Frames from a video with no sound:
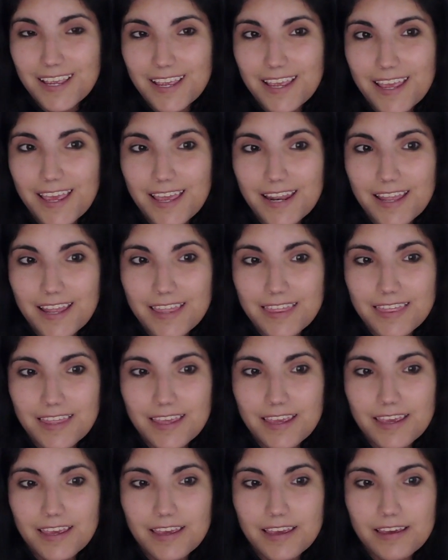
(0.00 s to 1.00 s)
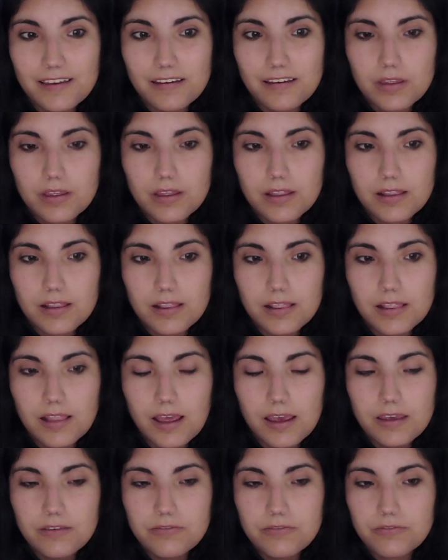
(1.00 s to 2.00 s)
And I think
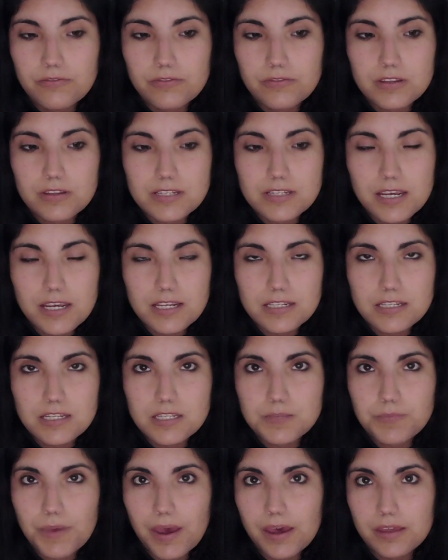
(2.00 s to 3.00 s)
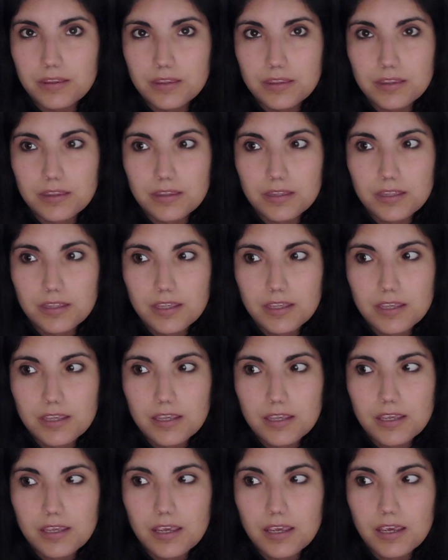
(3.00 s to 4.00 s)
life takes its path,
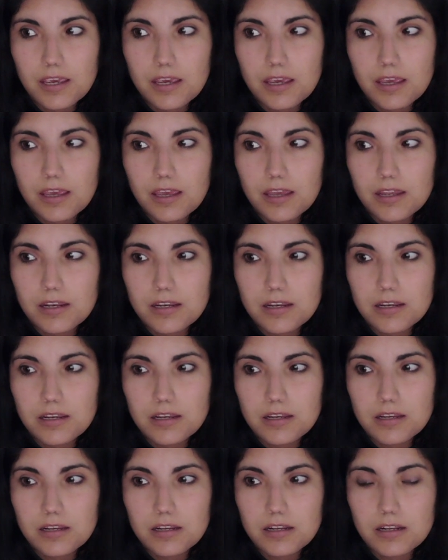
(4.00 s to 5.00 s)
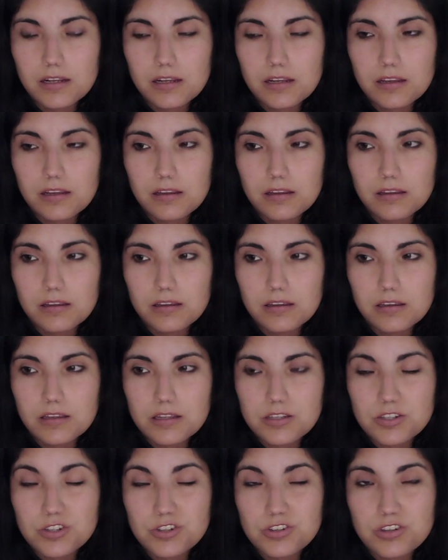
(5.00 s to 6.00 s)
and
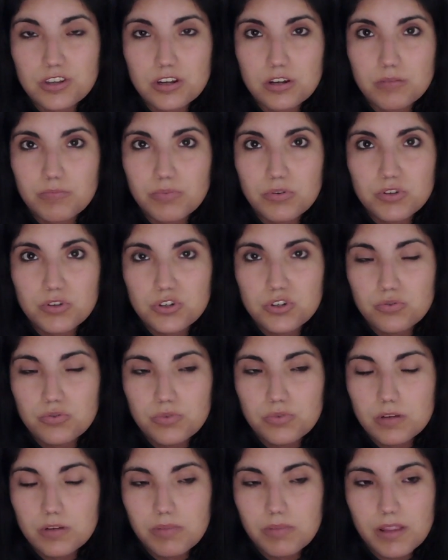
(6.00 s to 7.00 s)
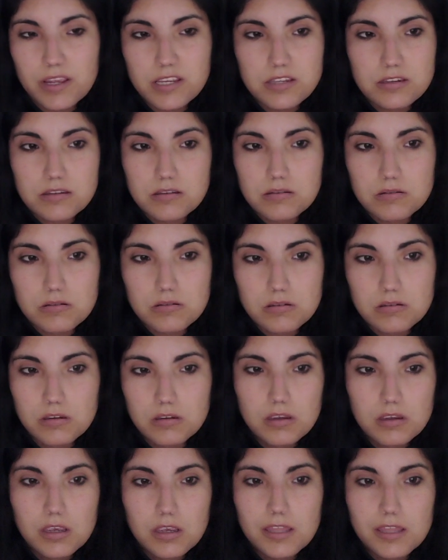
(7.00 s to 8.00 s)
it's just gonna put you in a place
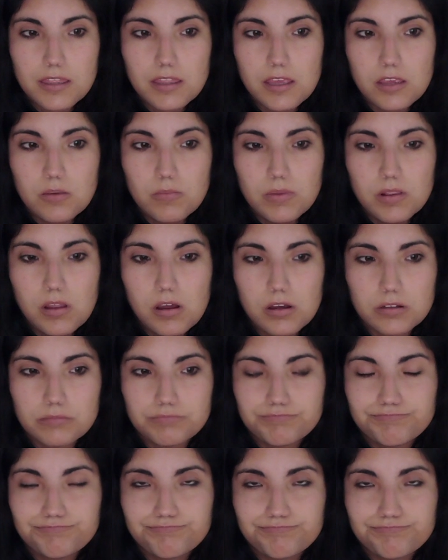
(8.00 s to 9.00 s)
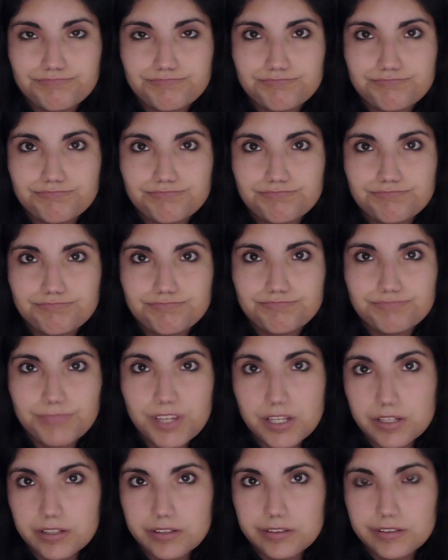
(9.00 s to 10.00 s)
that you belong in.